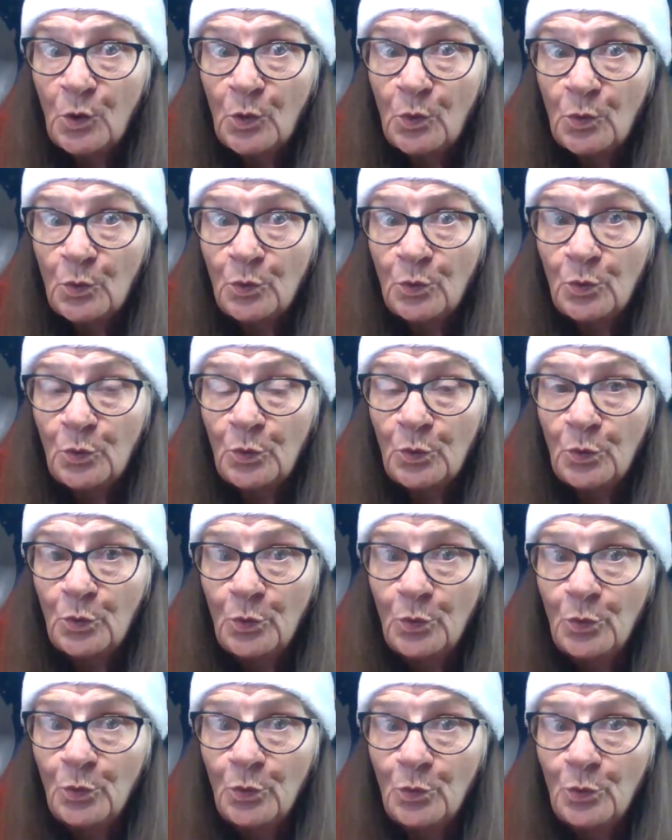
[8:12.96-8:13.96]

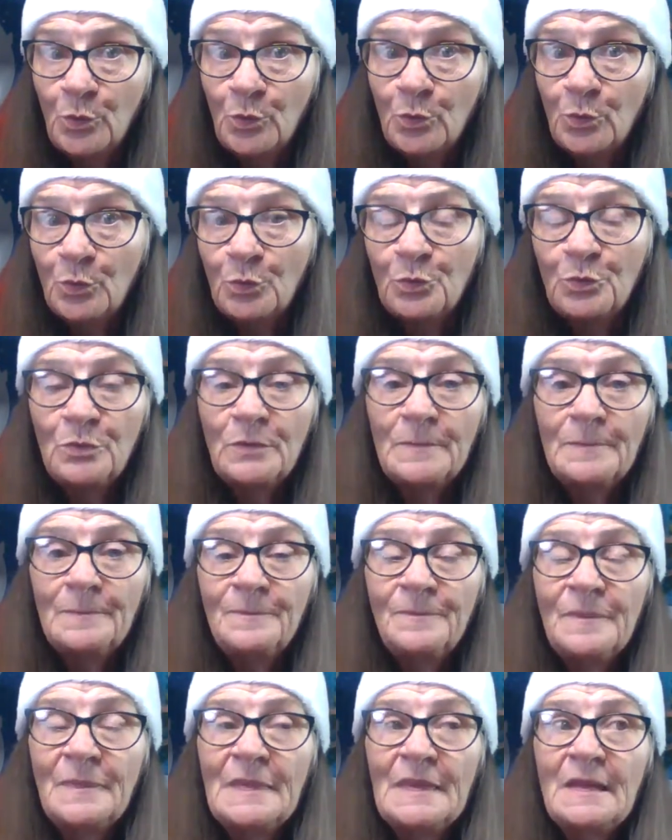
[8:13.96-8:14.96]
Ooh
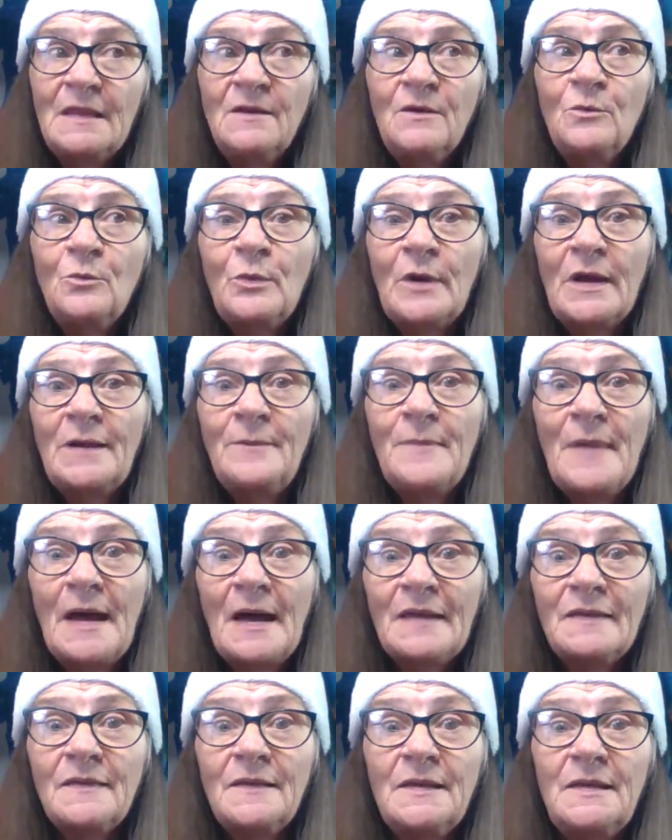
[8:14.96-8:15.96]
way
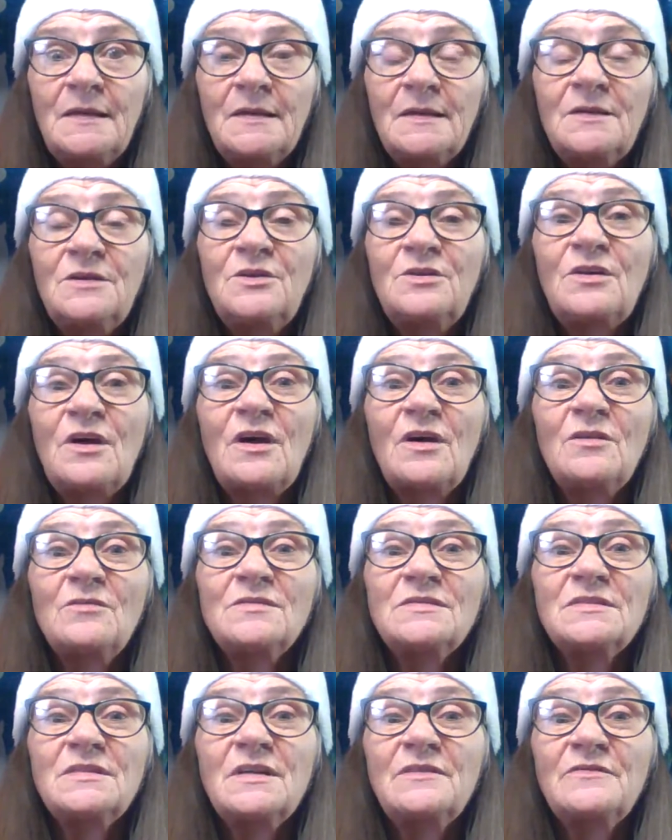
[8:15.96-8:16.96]
back then, you know,
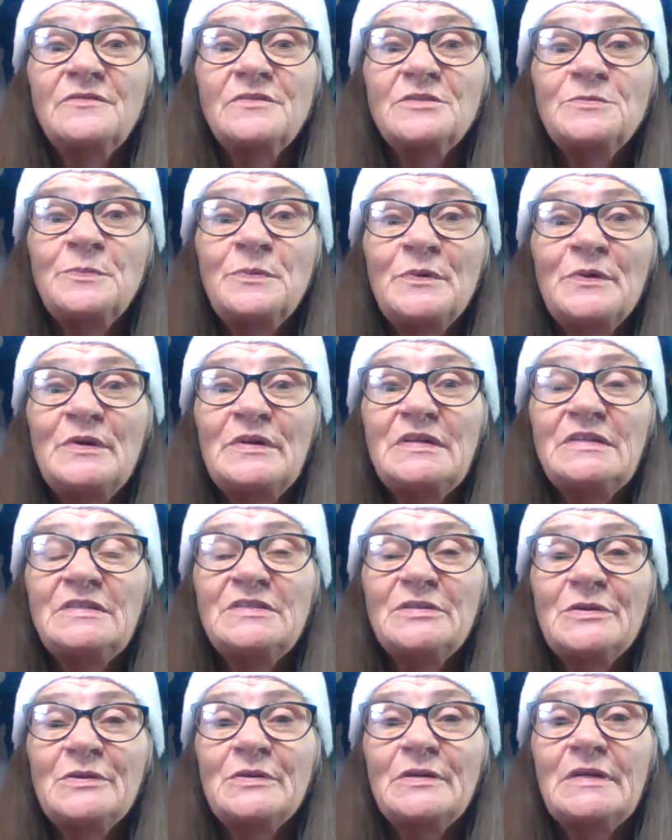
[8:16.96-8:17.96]
stuff was pretty
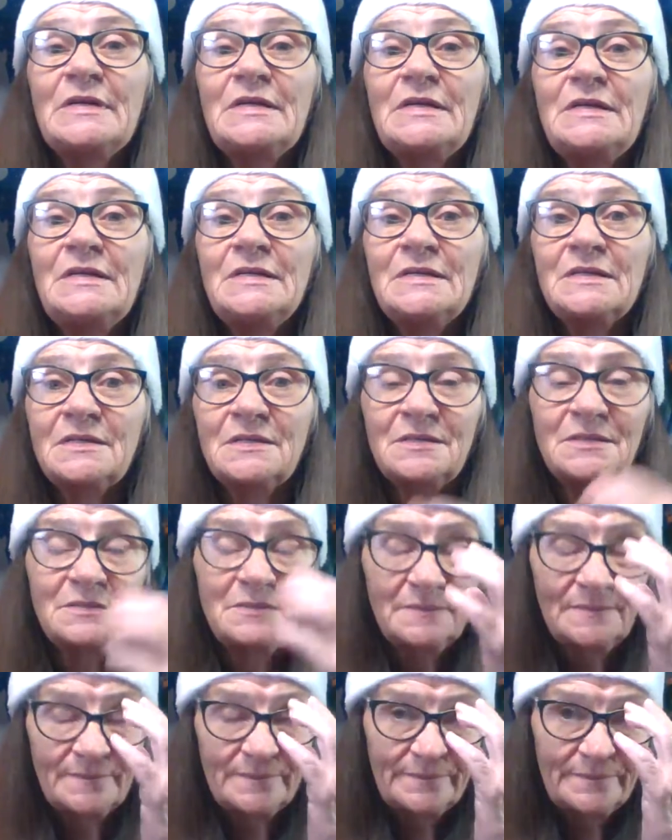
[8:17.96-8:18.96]
dirty
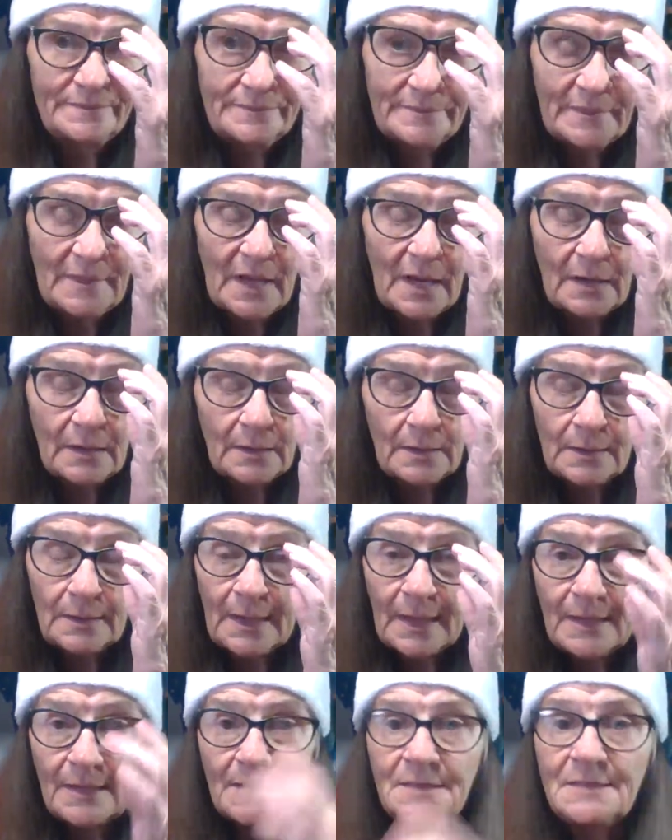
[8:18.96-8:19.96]
and a lot of
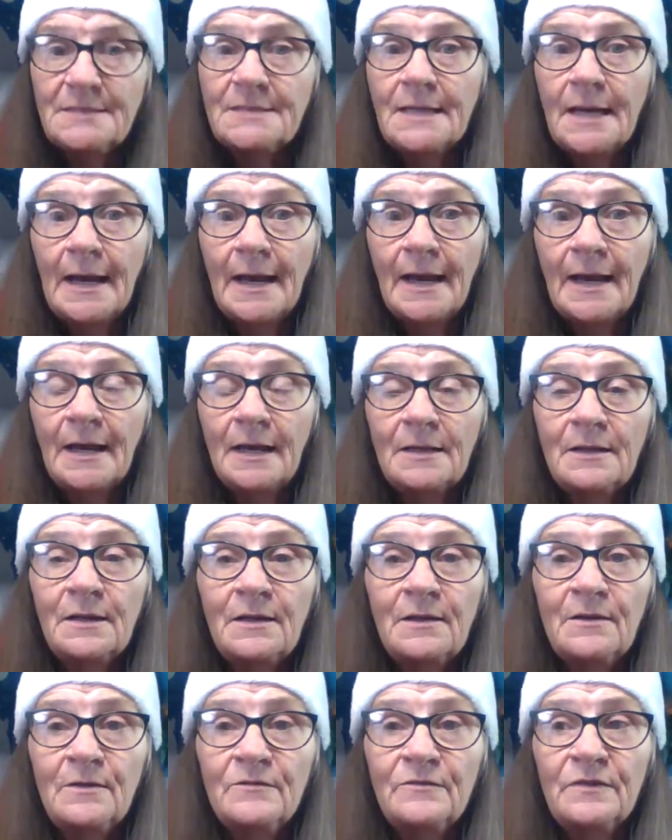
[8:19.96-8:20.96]
ladies died
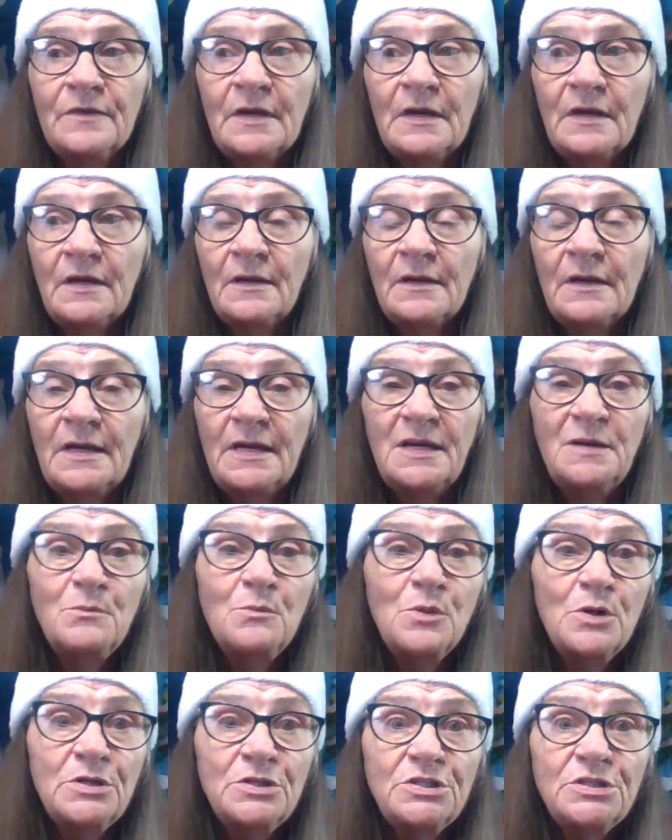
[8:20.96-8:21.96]
of uh,
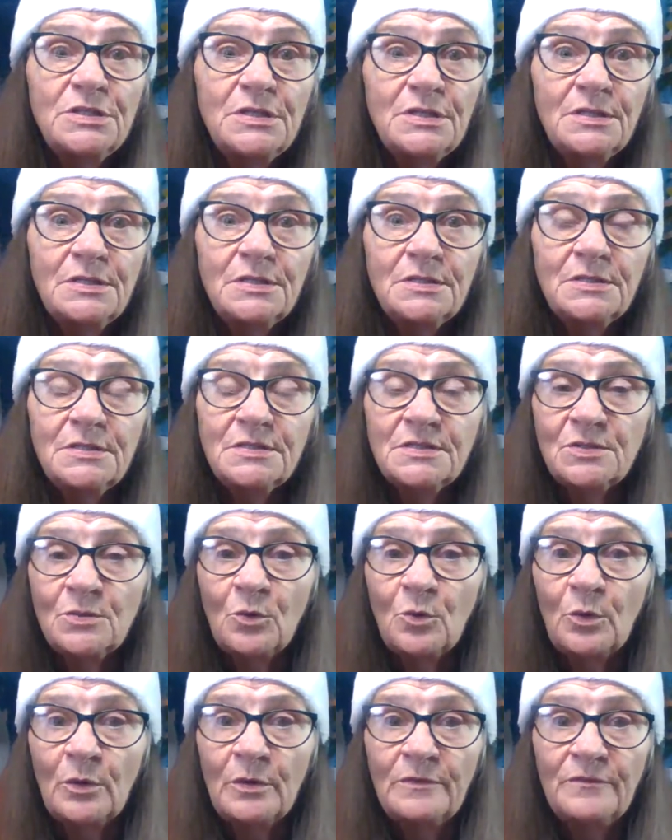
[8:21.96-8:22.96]
hemorrhages
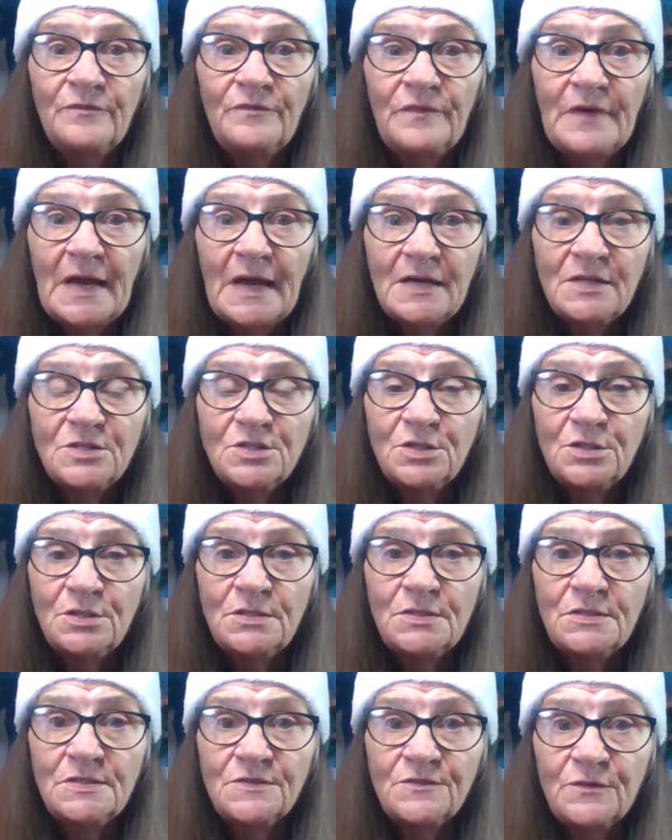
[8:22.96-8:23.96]
or
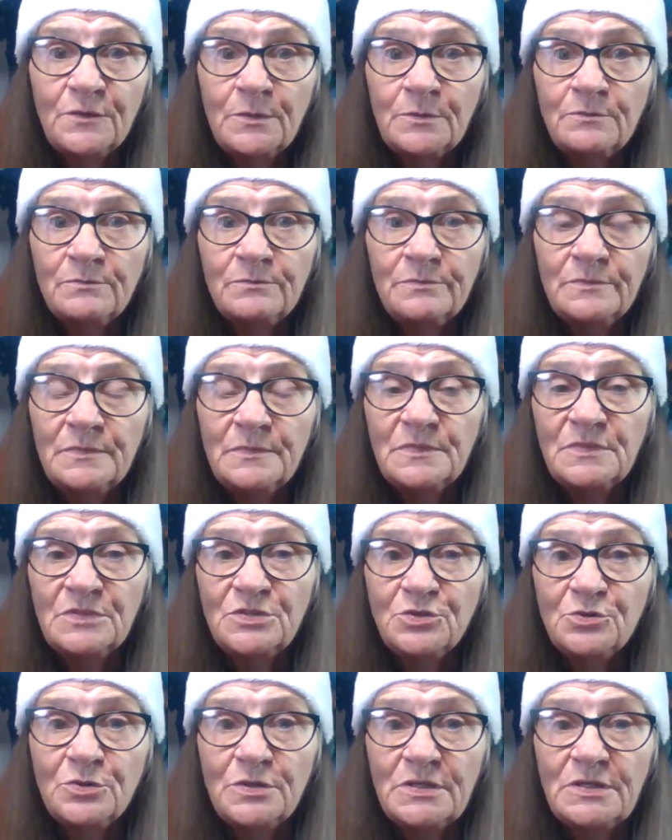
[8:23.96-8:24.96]
infections from
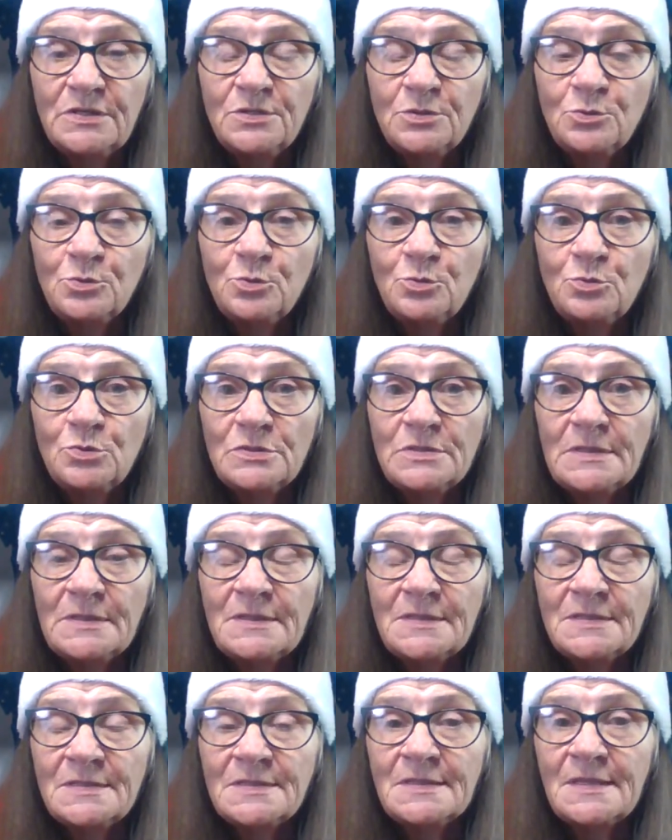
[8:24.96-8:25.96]
dirty tools
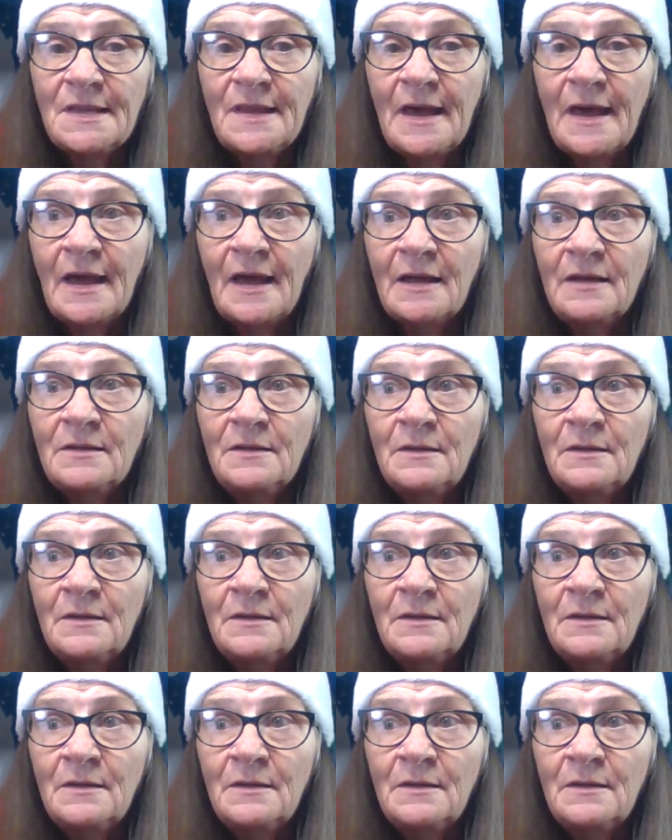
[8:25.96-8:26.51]
and this and that.